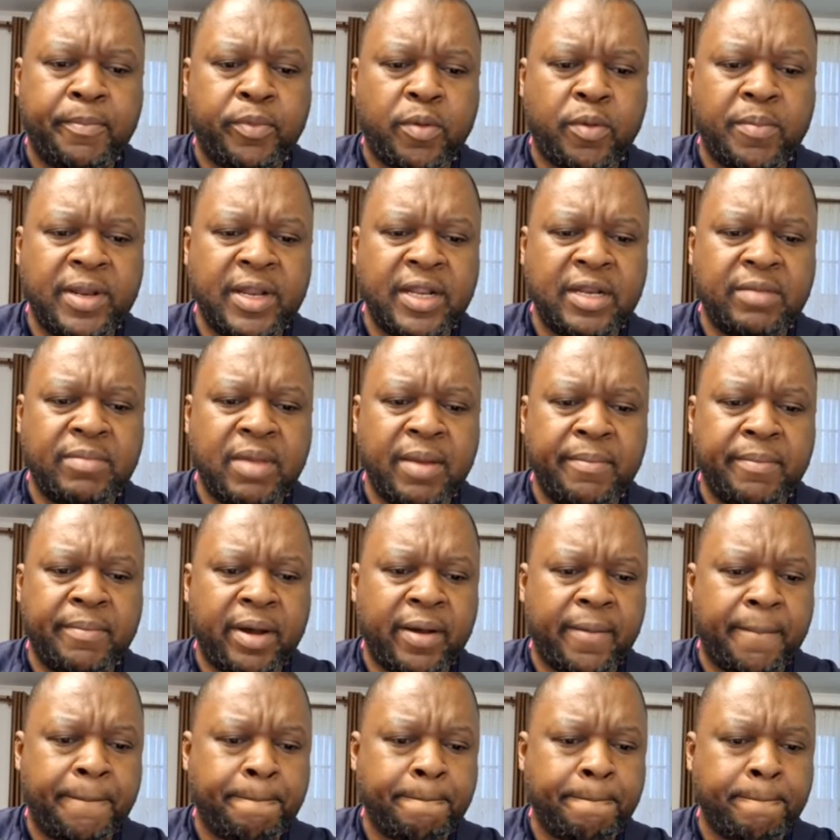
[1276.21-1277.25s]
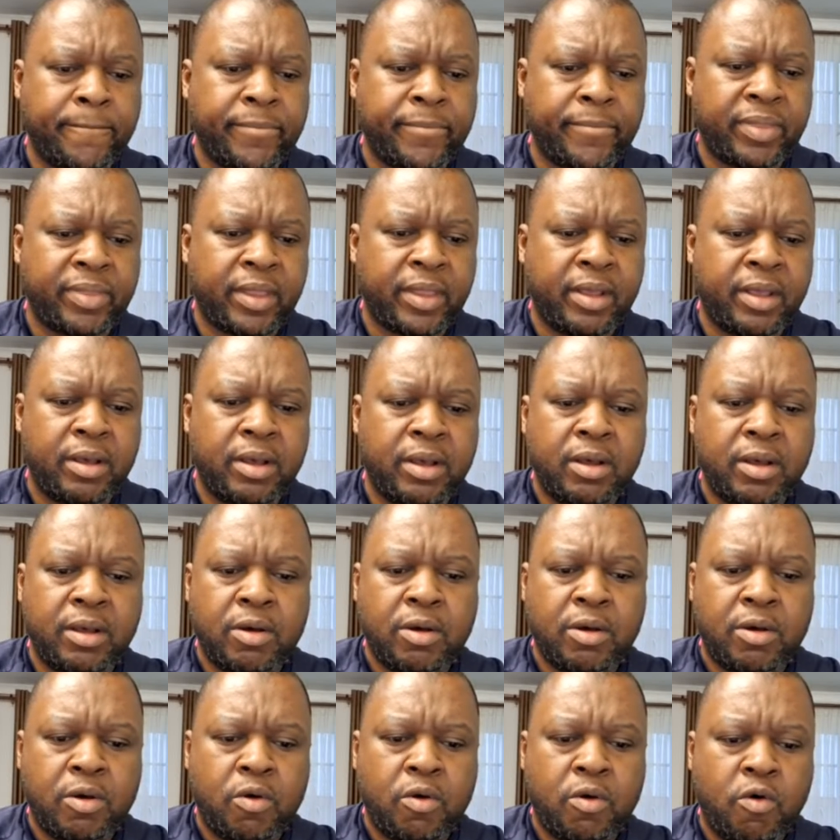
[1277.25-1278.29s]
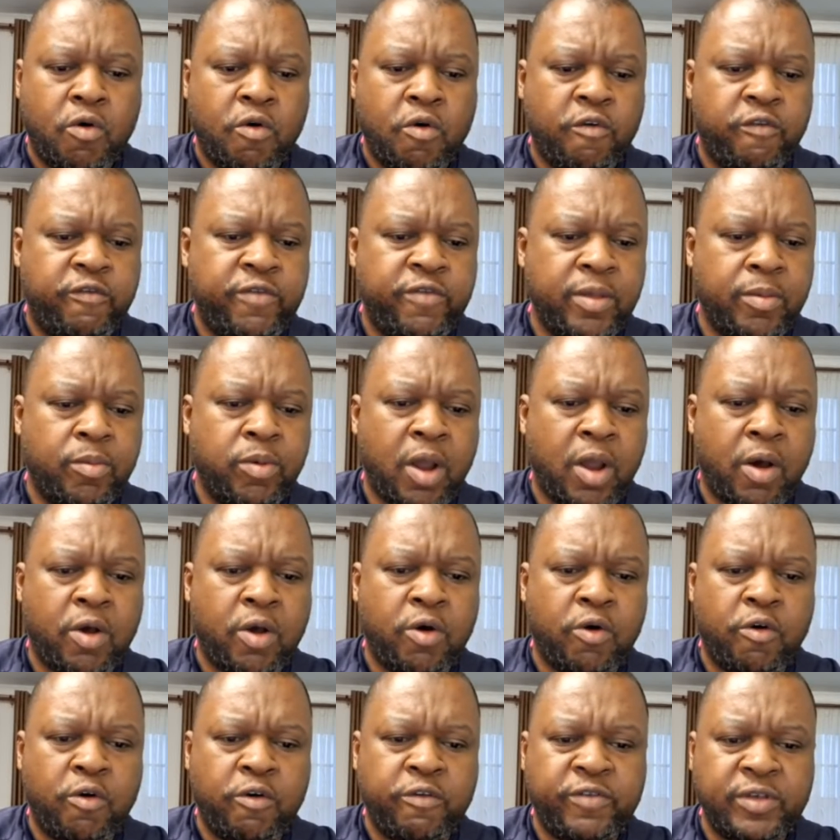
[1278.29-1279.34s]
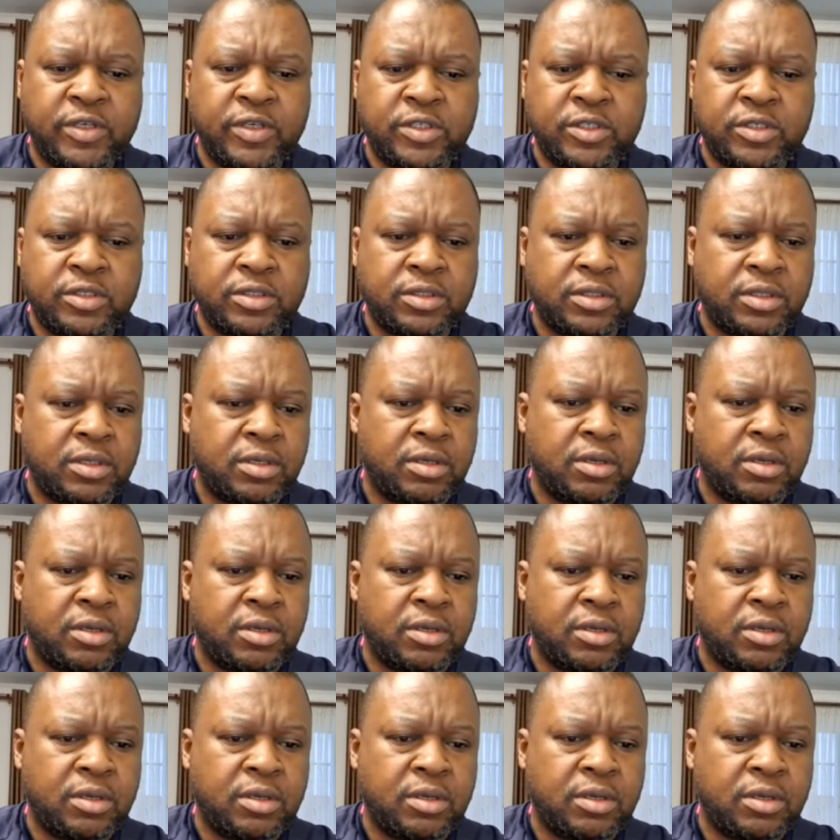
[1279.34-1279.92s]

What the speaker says: prominent member of the Bulawayo office.